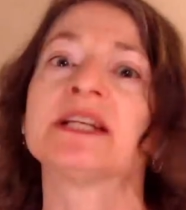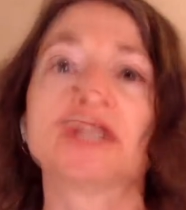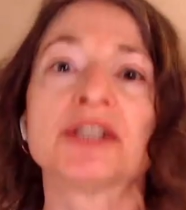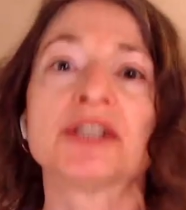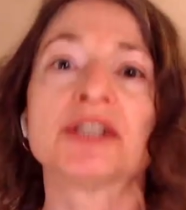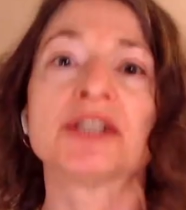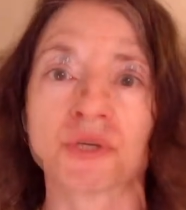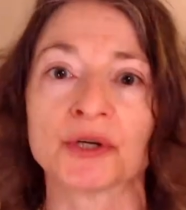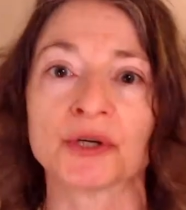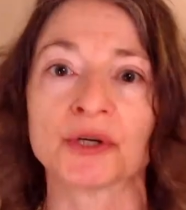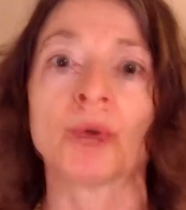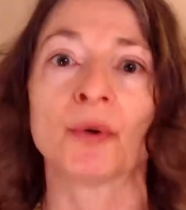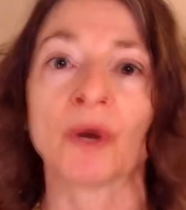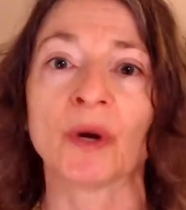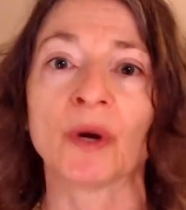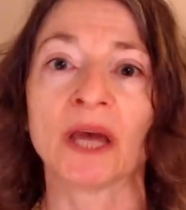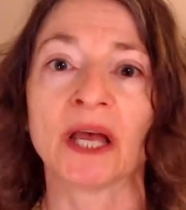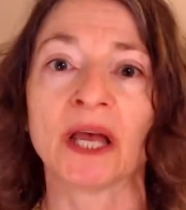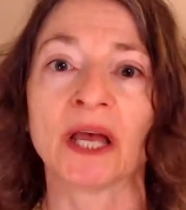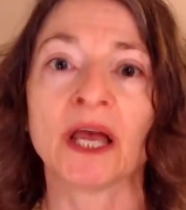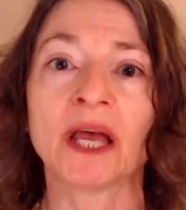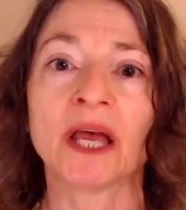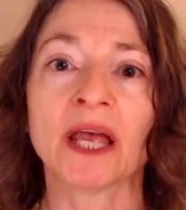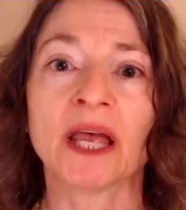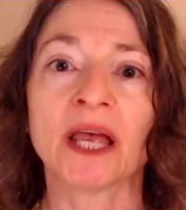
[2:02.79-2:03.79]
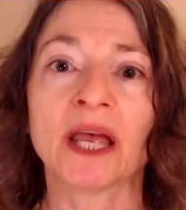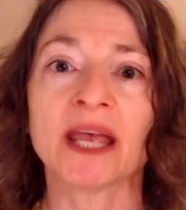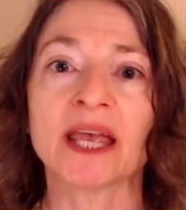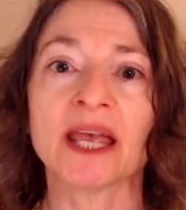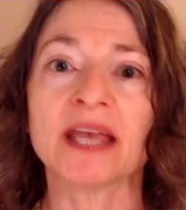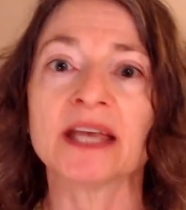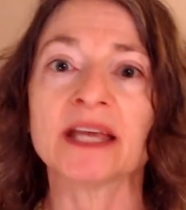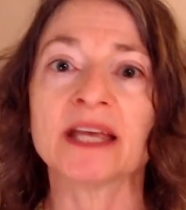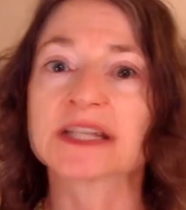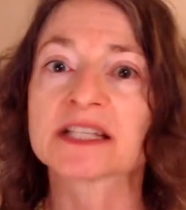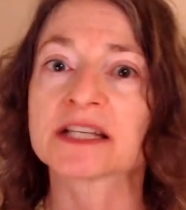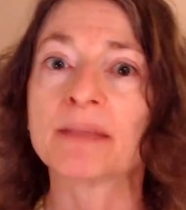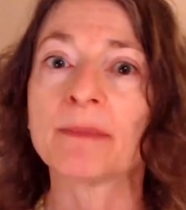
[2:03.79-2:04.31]
or didn't do.
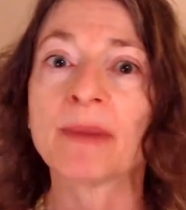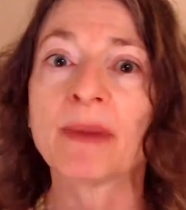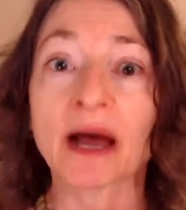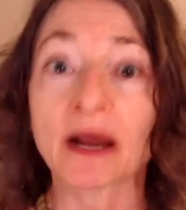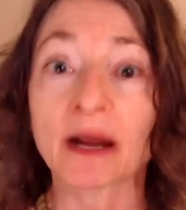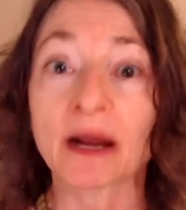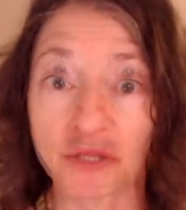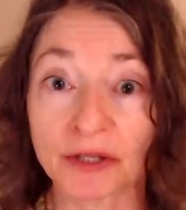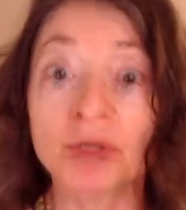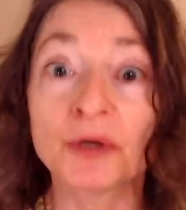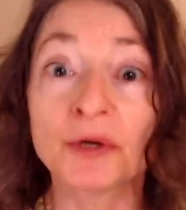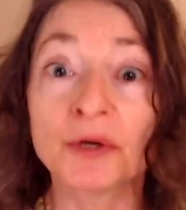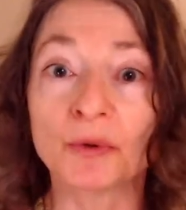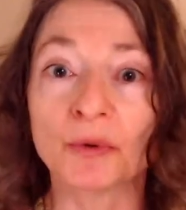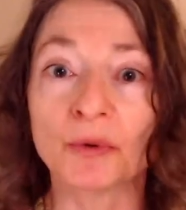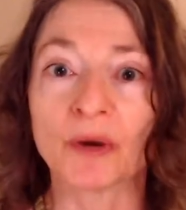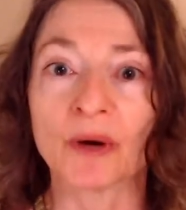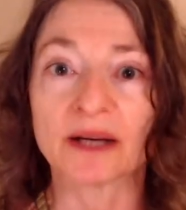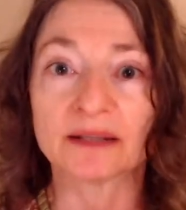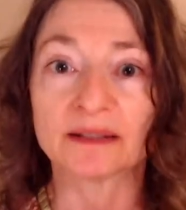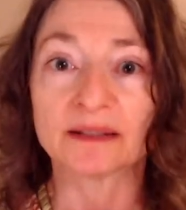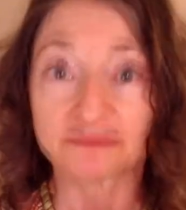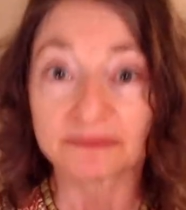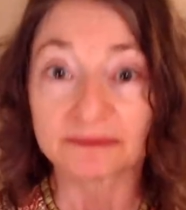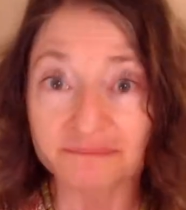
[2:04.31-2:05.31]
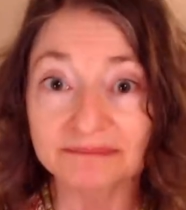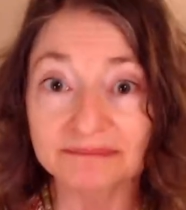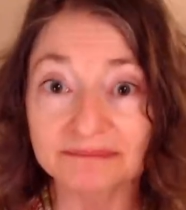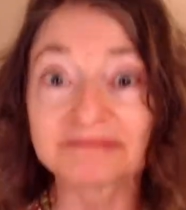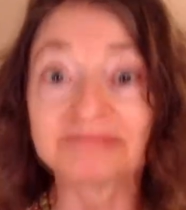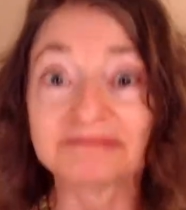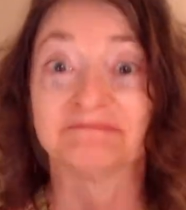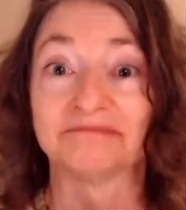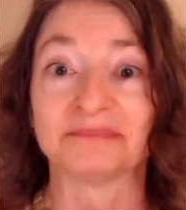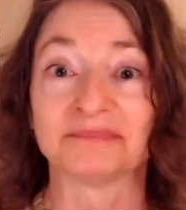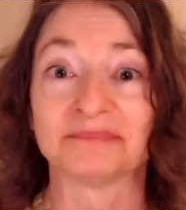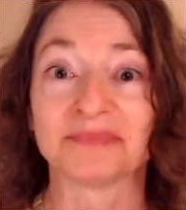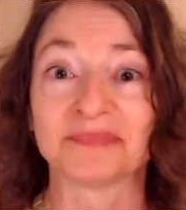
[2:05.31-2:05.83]
It's about you
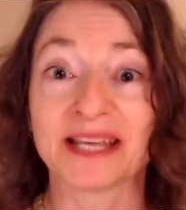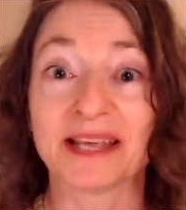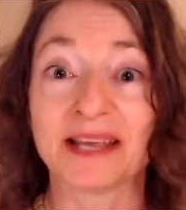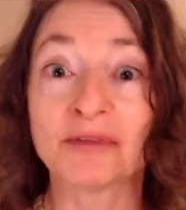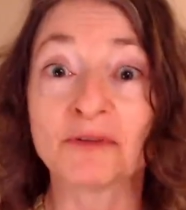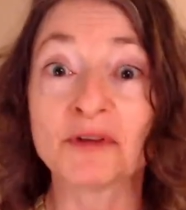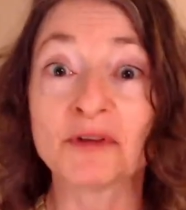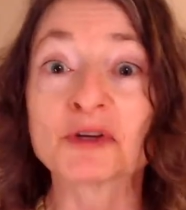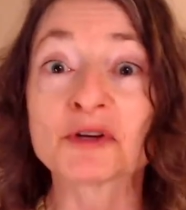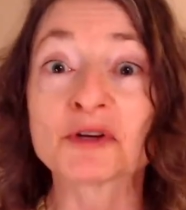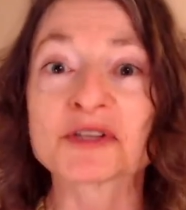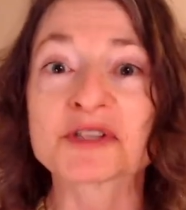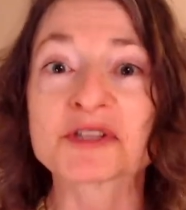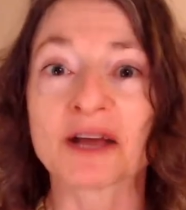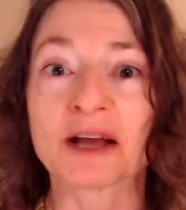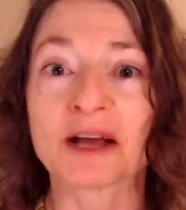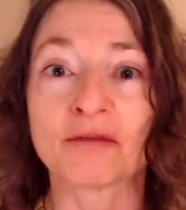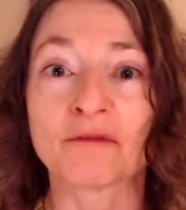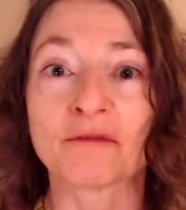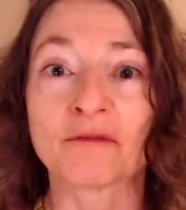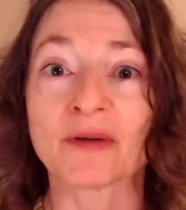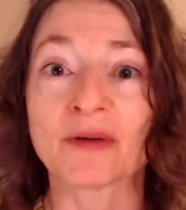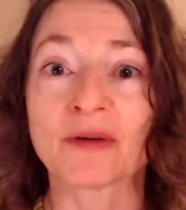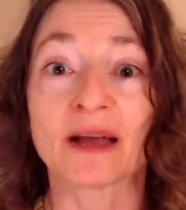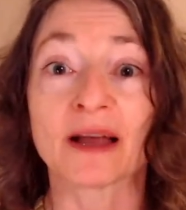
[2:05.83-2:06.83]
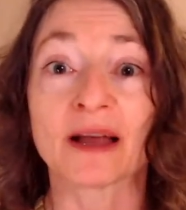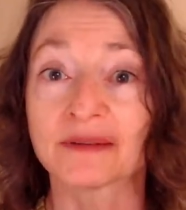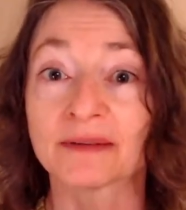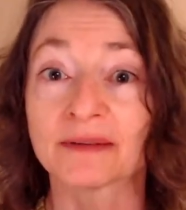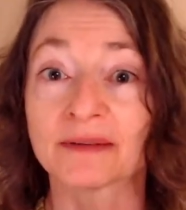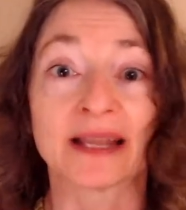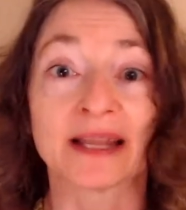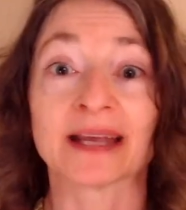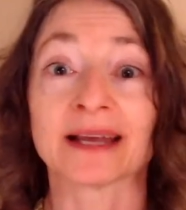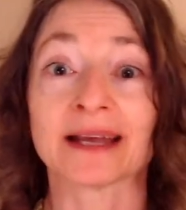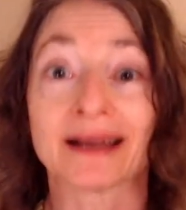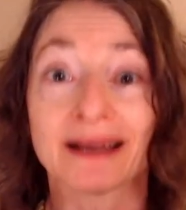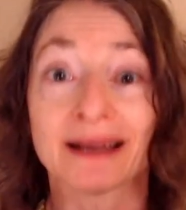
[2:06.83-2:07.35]
giving yourself
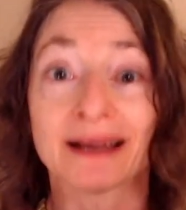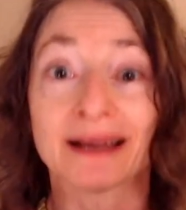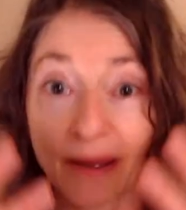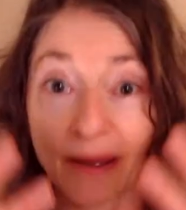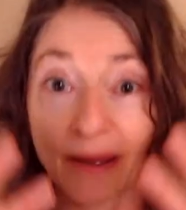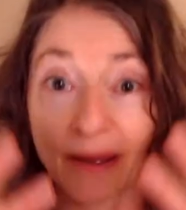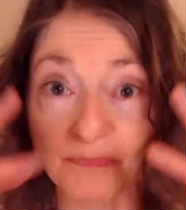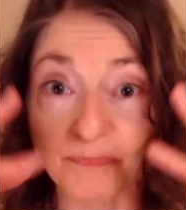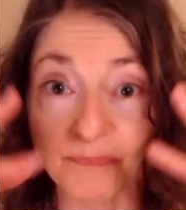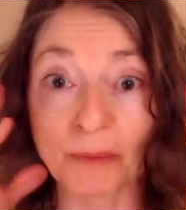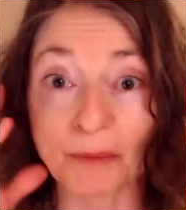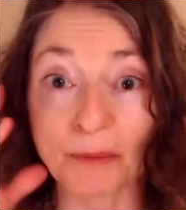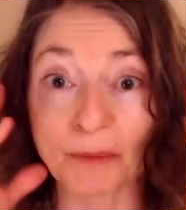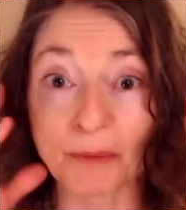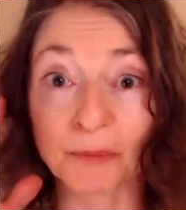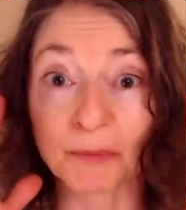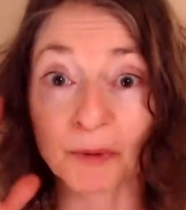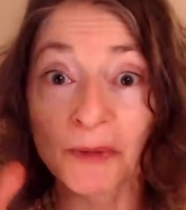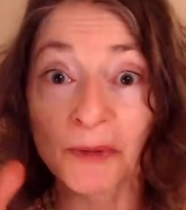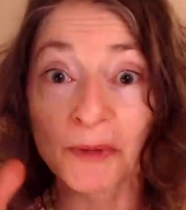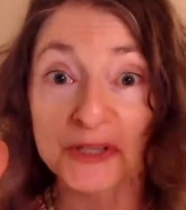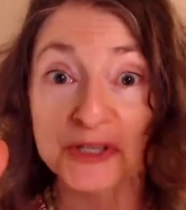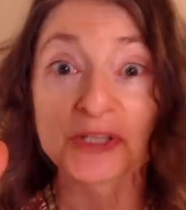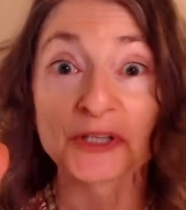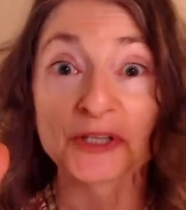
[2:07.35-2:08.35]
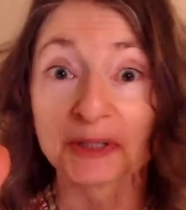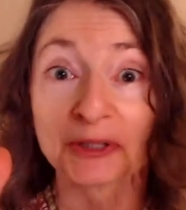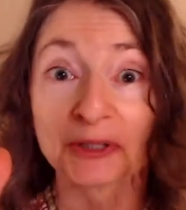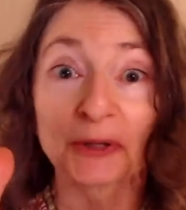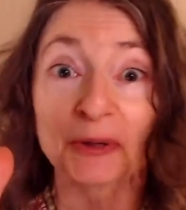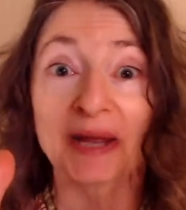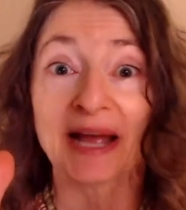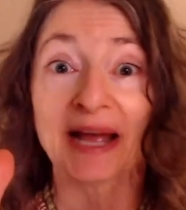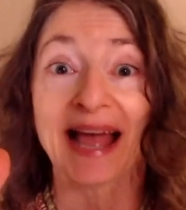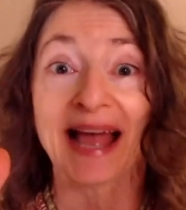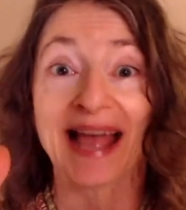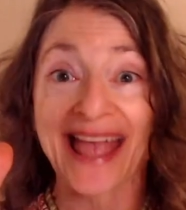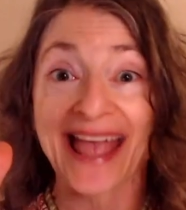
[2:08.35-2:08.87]
like permission to
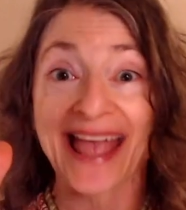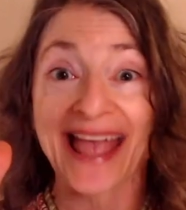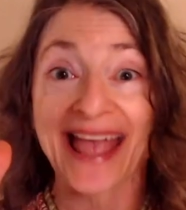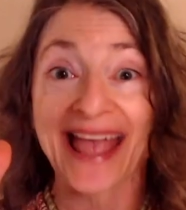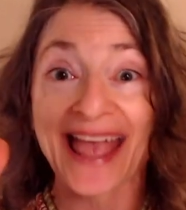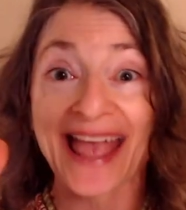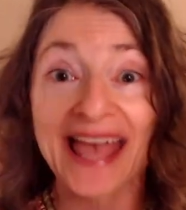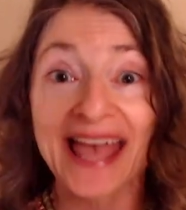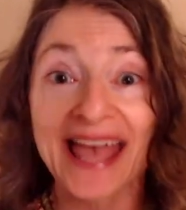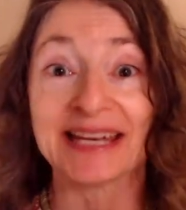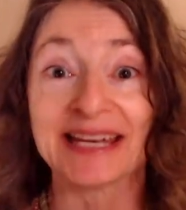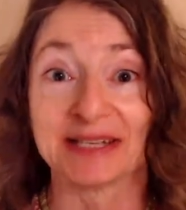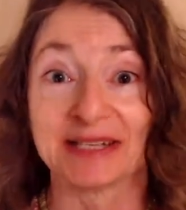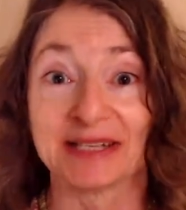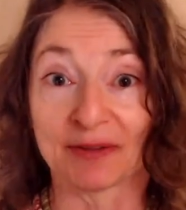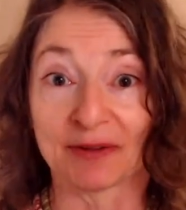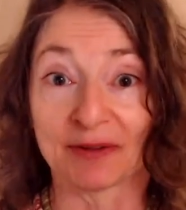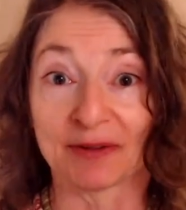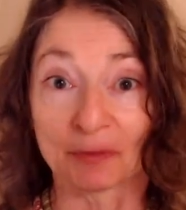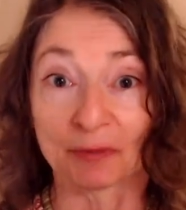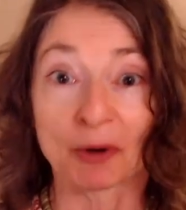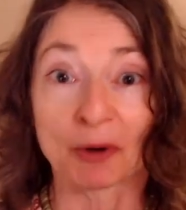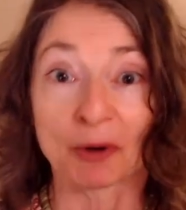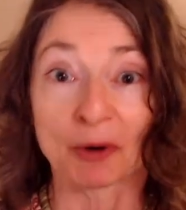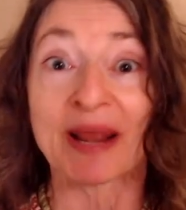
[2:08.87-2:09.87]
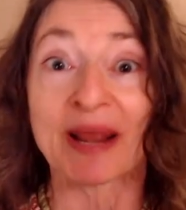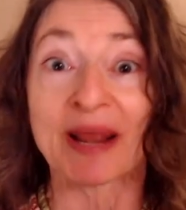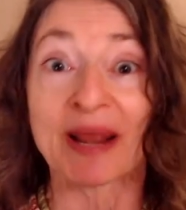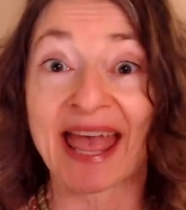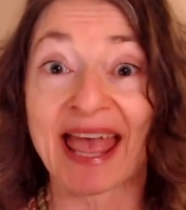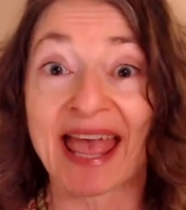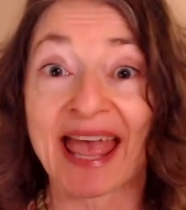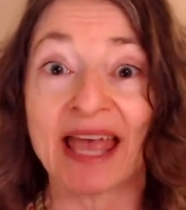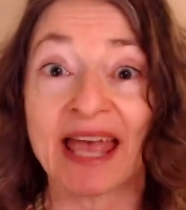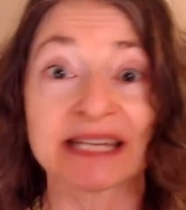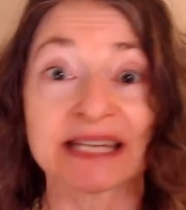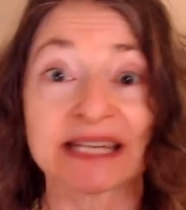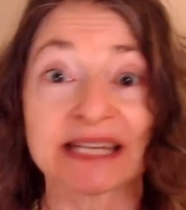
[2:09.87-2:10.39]
look ahead and the
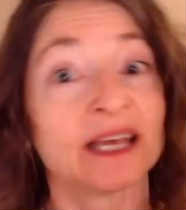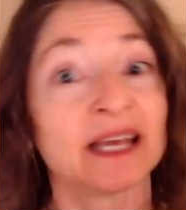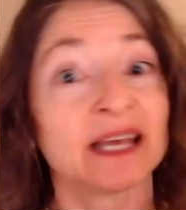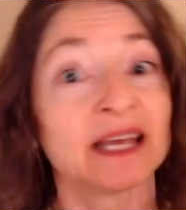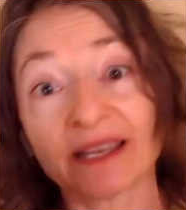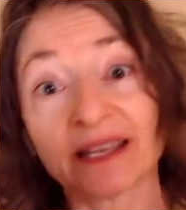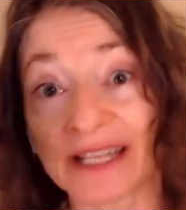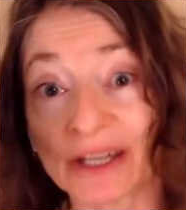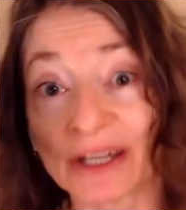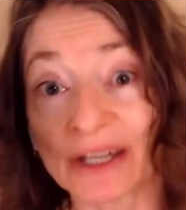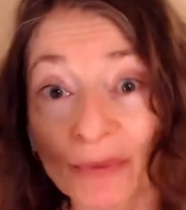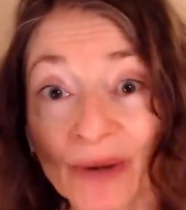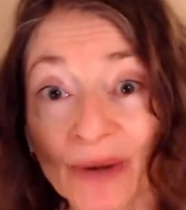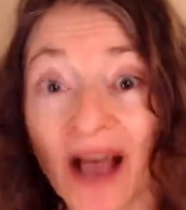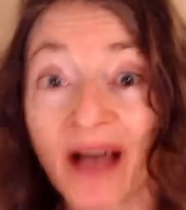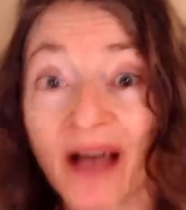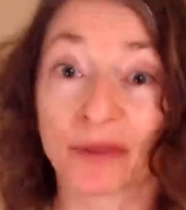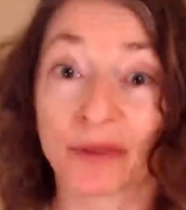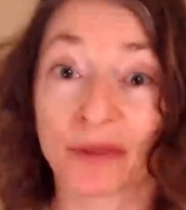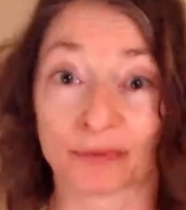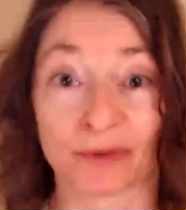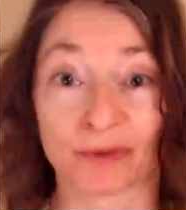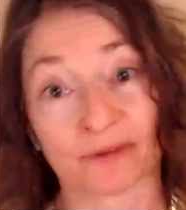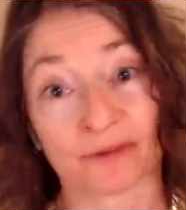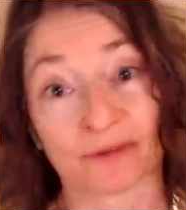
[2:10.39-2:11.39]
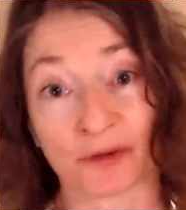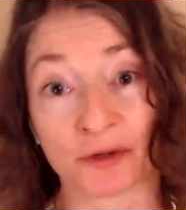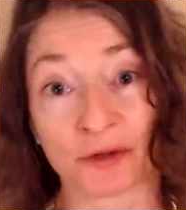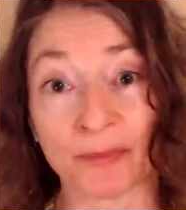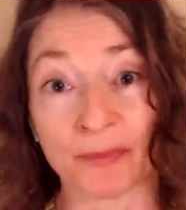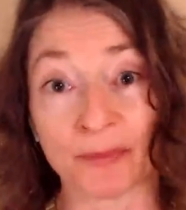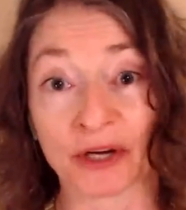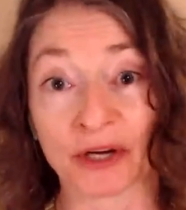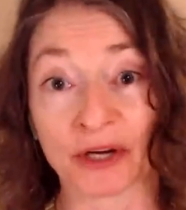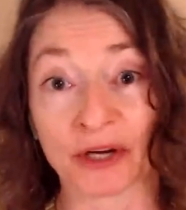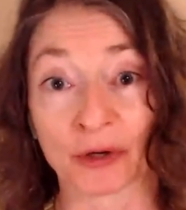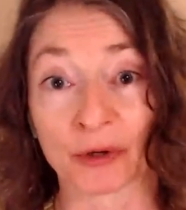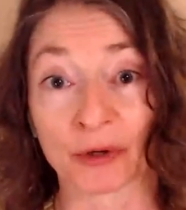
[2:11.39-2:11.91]
road ahead, you know, not in the
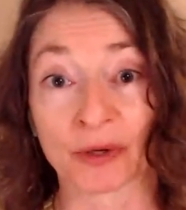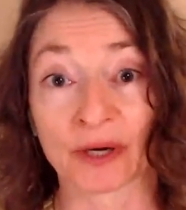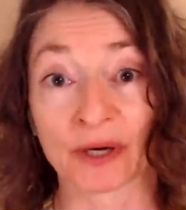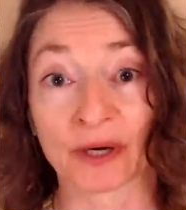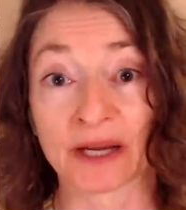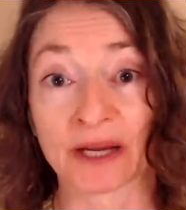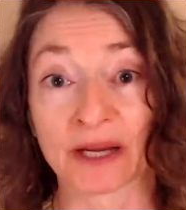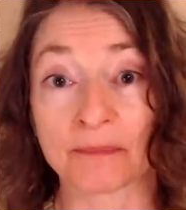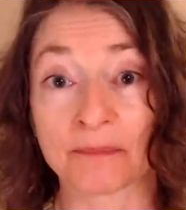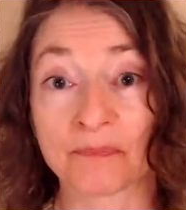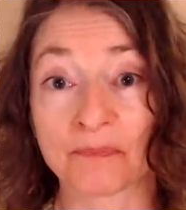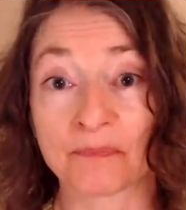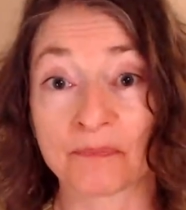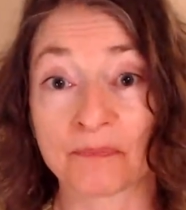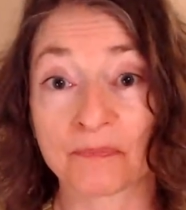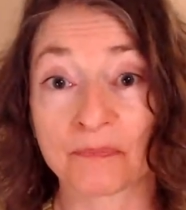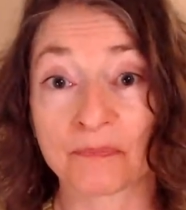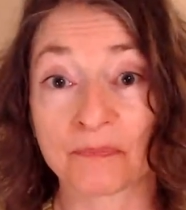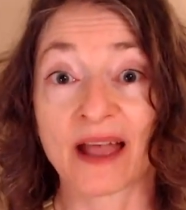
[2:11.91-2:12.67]
rearview mirror.